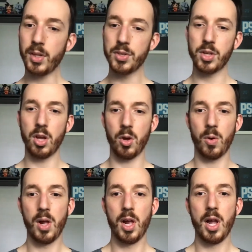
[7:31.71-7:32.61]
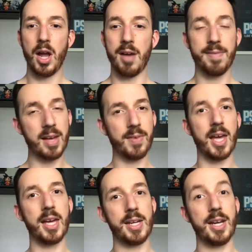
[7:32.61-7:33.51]
So a
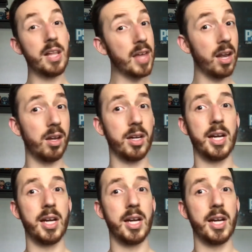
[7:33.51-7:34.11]
5K, not that long.